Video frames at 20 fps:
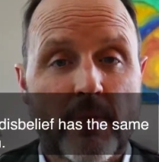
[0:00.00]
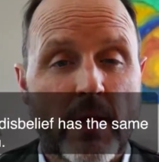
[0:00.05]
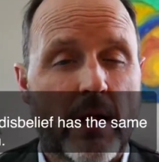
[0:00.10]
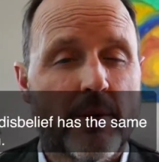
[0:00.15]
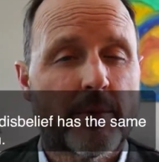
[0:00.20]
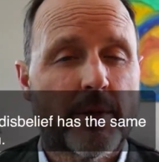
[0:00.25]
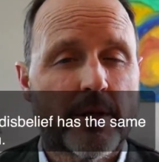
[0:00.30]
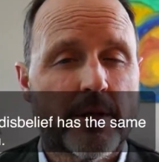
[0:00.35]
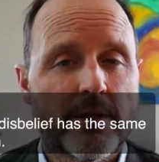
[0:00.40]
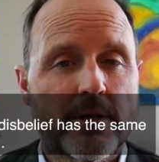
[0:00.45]

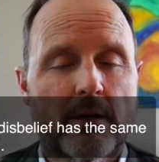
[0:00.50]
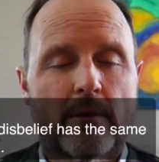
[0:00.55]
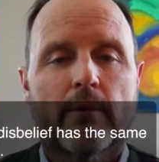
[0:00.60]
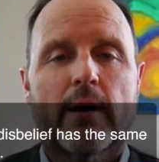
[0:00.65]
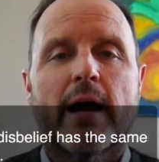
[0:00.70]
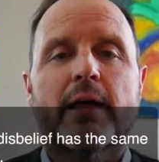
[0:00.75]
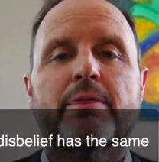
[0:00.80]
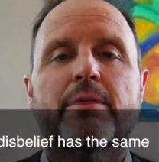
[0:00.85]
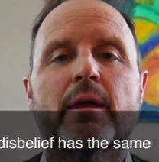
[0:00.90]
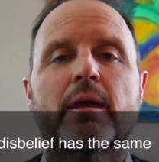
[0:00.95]
I really do.
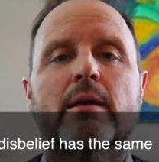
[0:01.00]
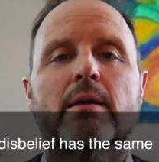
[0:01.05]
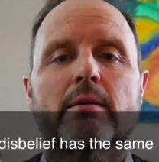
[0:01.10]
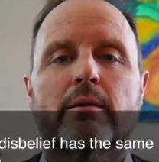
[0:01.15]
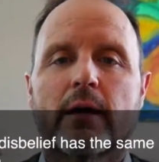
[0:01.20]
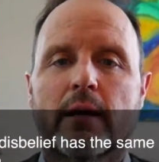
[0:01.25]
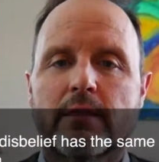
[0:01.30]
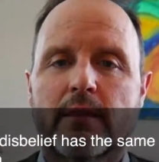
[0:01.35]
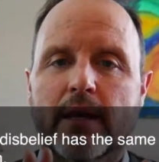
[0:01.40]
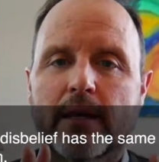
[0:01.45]
I
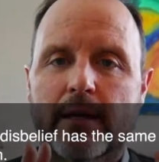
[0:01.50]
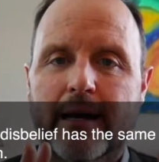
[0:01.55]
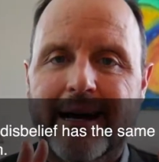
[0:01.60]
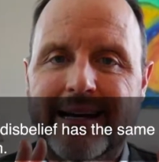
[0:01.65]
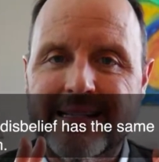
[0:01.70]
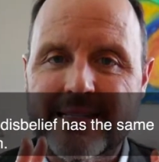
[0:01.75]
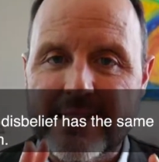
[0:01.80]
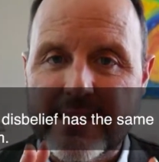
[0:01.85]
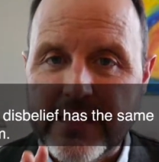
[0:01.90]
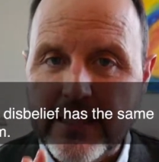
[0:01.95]
think
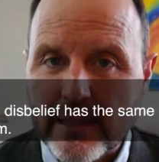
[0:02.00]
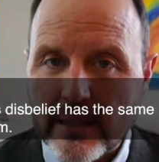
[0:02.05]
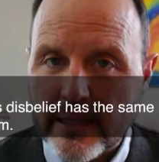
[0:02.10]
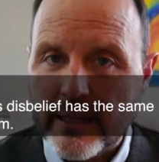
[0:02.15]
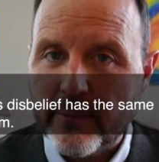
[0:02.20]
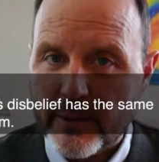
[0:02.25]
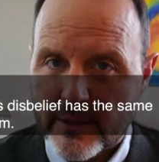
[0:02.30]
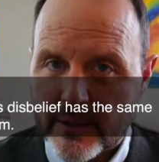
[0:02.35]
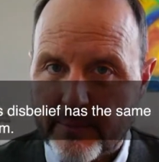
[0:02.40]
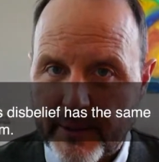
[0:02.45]

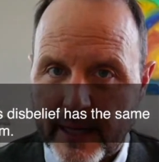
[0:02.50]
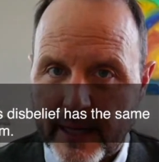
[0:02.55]
ideally with the